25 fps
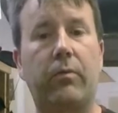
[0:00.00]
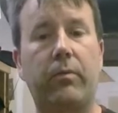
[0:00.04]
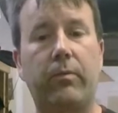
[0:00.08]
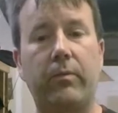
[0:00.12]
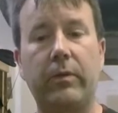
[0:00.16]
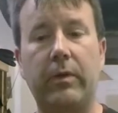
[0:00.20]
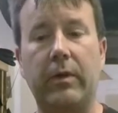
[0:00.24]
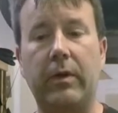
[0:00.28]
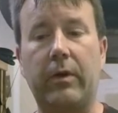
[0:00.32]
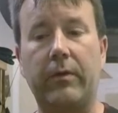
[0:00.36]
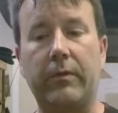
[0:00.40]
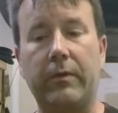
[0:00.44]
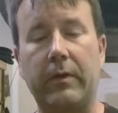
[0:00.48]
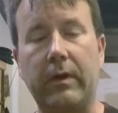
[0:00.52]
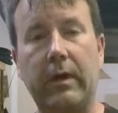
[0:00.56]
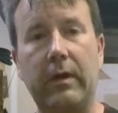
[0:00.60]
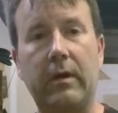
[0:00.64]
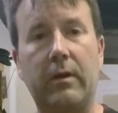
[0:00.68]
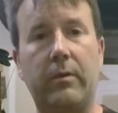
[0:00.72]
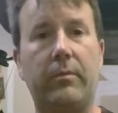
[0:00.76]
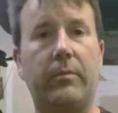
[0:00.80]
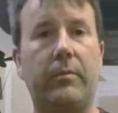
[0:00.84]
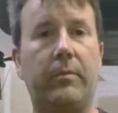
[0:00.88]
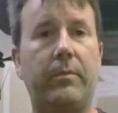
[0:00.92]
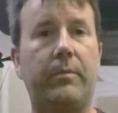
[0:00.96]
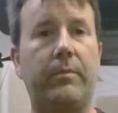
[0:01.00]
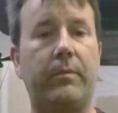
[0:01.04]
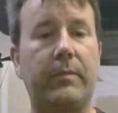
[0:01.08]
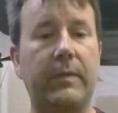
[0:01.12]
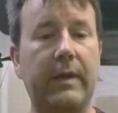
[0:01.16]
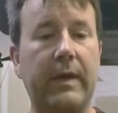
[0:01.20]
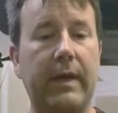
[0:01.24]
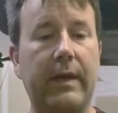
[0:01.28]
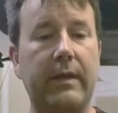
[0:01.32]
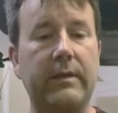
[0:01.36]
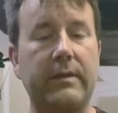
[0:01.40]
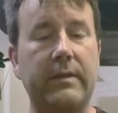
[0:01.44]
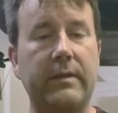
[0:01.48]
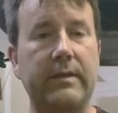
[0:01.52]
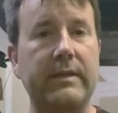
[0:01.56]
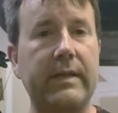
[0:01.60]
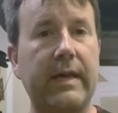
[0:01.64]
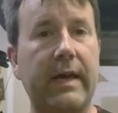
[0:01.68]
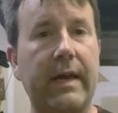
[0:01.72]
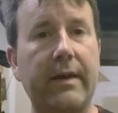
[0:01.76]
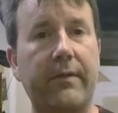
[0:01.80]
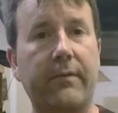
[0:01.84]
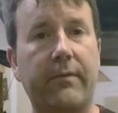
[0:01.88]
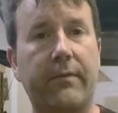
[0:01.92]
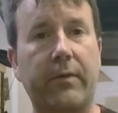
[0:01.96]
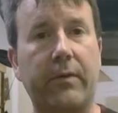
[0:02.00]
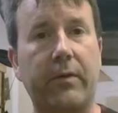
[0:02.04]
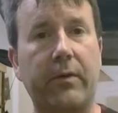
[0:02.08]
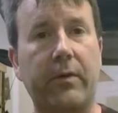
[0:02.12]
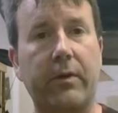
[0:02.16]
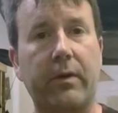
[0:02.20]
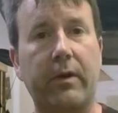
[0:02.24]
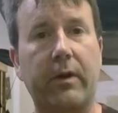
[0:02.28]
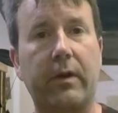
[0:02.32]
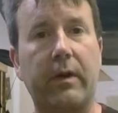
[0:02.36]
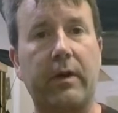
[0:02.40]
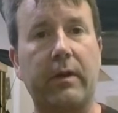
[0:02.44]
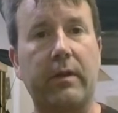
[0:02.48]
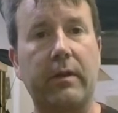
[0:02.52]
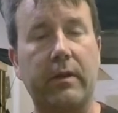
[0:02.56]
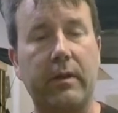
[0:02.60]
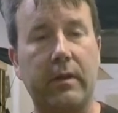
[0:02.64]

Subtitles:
you know, if you get them kind of designed for a